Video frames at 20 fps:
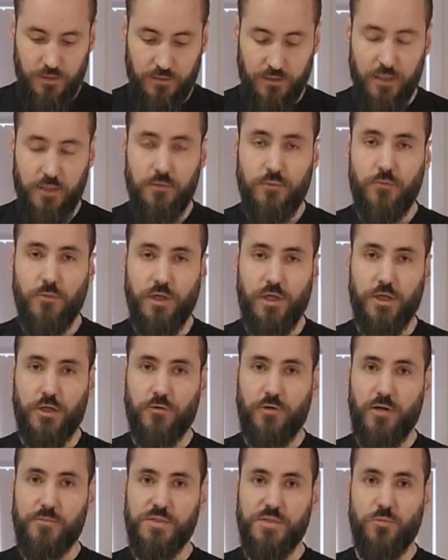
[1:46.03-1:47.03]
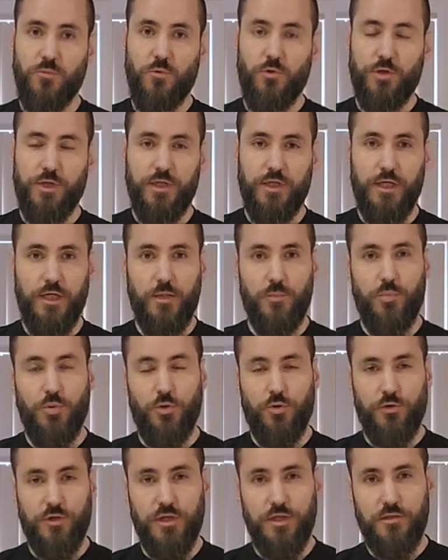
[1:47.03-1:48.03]
And then we're going to grab some water and
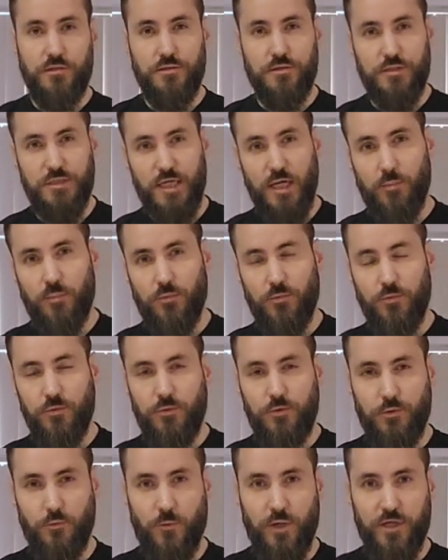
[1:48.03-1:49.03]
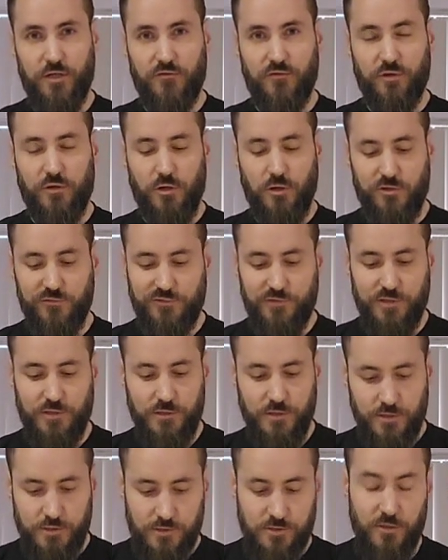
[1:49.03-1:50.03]
pour in double the weight of the
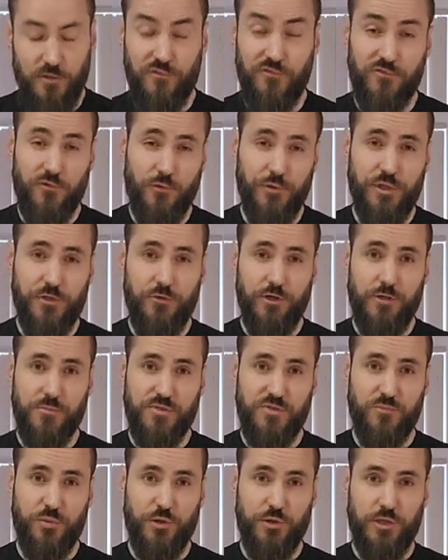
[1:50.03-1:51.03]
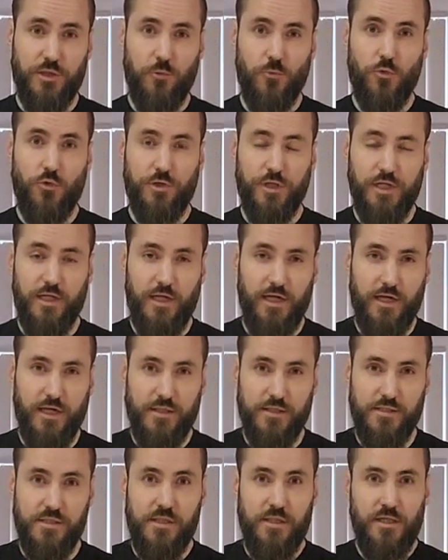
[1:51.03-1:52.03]
coffee, so forty grams of boiling water
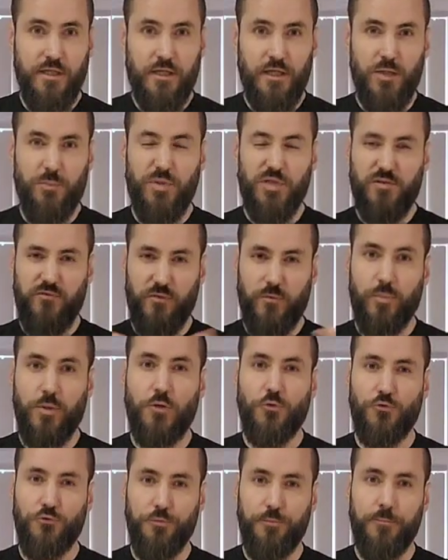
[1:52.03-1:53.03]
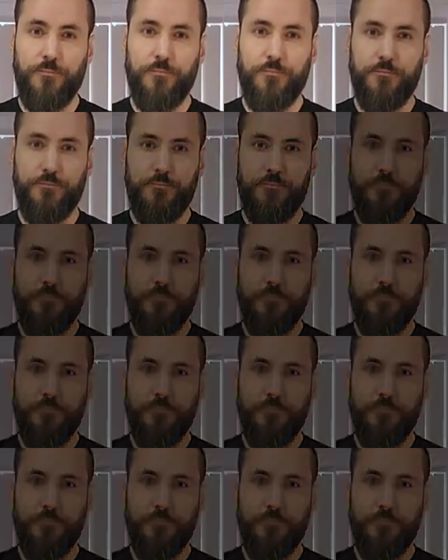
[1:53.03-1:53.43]
as a bit of a bloom.